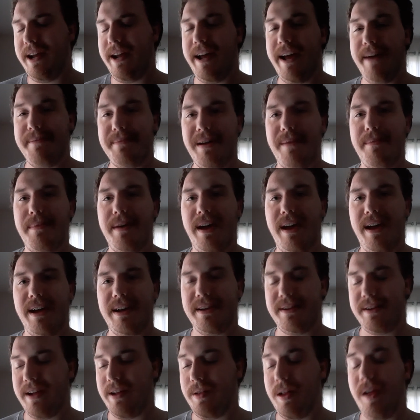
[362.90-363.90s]
have my back,
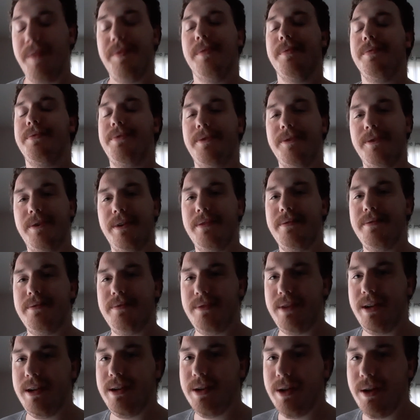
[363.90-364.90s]
and I love them for it.
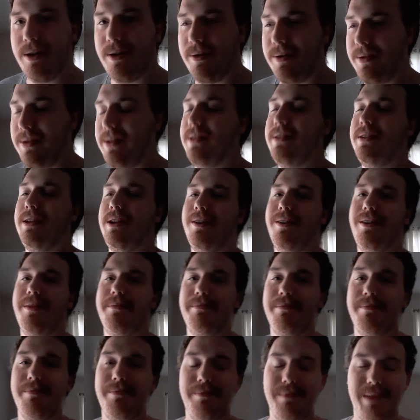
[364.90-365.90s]
They know that they
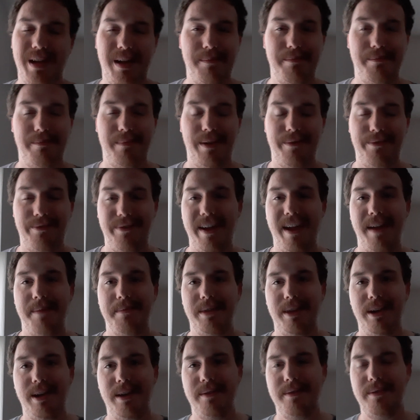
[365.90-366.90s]
are my
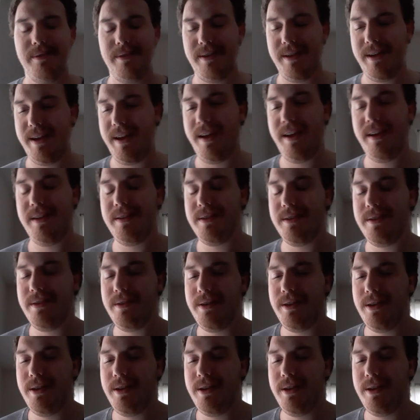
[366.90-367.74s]
family, and